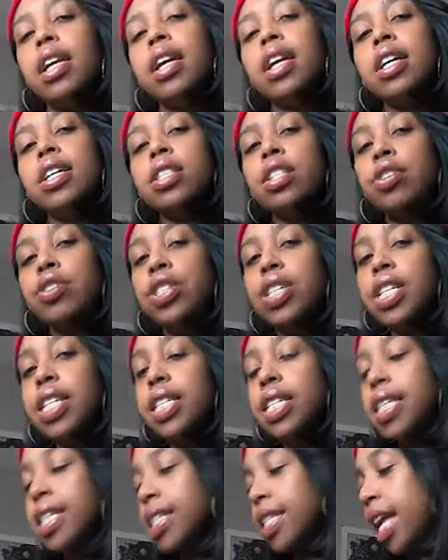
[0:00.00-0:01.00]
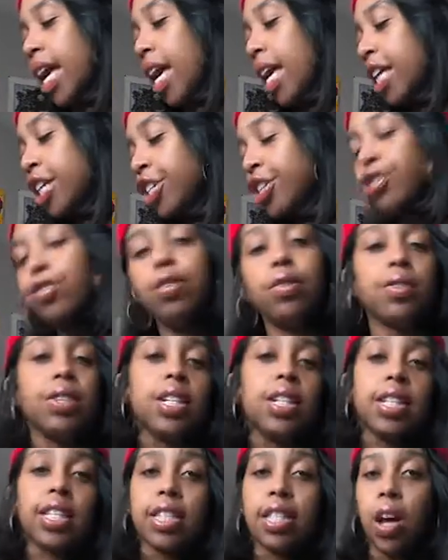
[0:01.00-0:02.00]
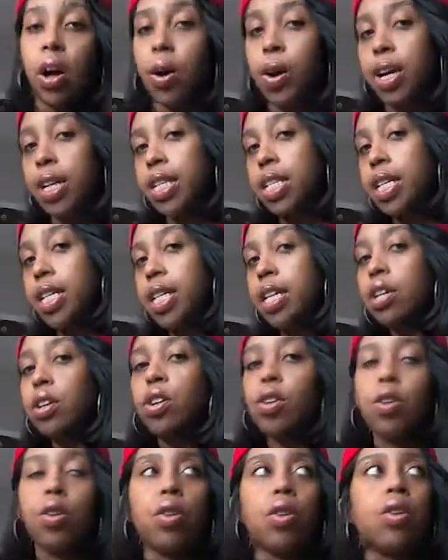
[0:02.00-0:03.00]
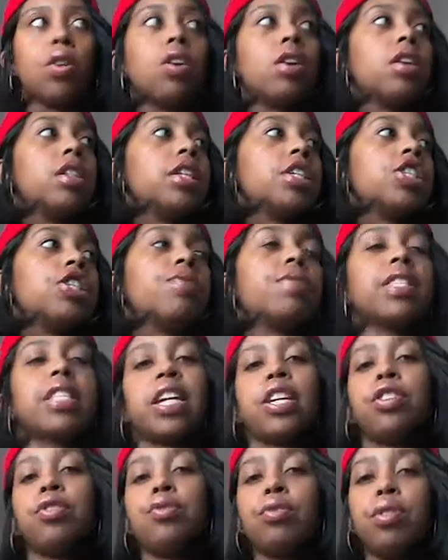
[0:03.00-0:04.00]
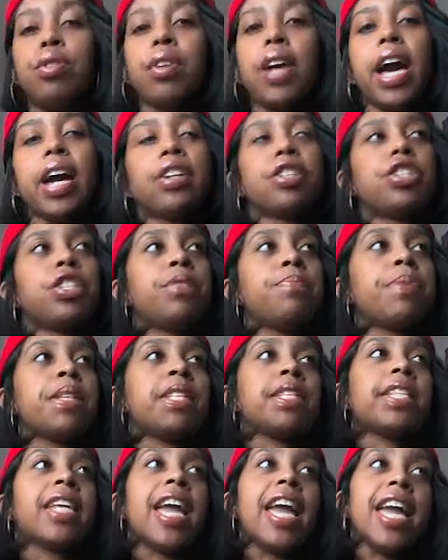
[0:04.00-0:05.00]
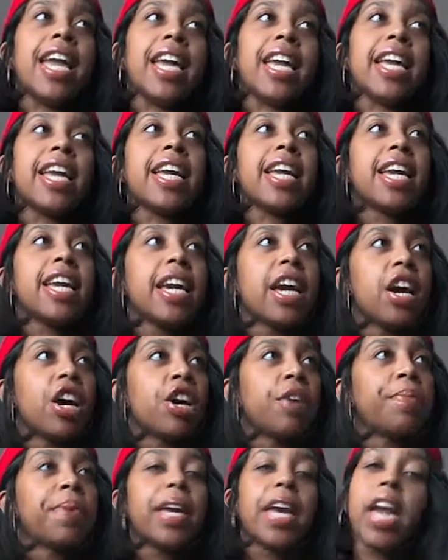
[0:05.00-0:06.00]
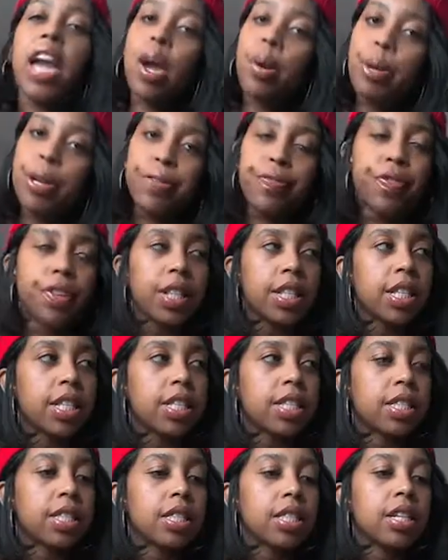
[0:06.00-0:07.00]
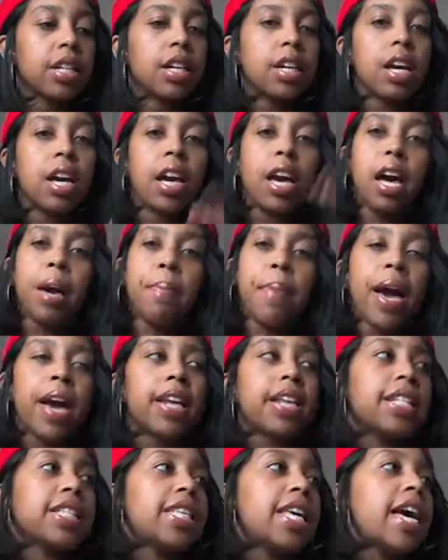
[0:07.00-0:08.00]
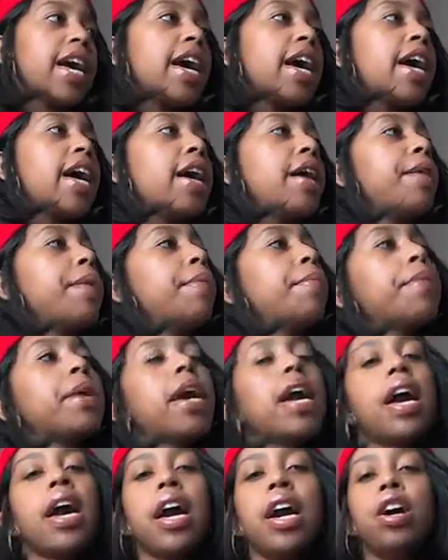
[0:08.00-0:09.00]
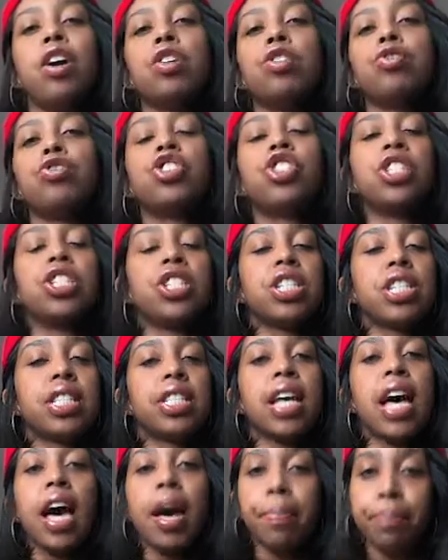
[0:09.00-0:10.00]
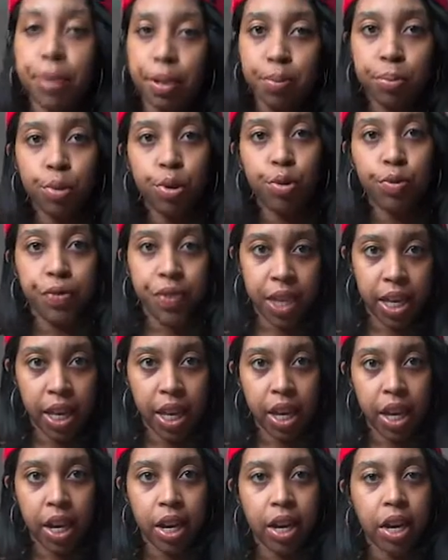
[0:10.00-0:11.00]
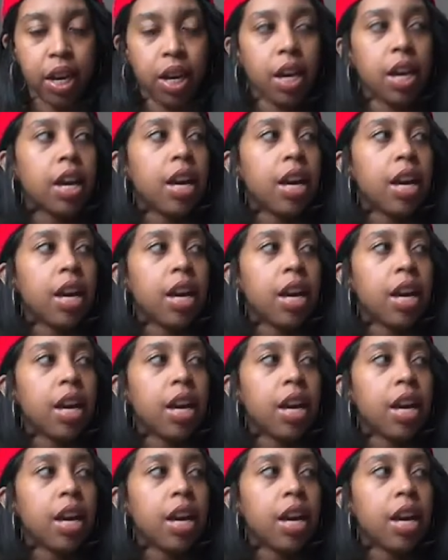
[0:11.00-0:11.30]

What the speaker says: So she sits down, she just talking to the girl, and she was like, how she been dating Harry for this amount of time, and how she just up and moved here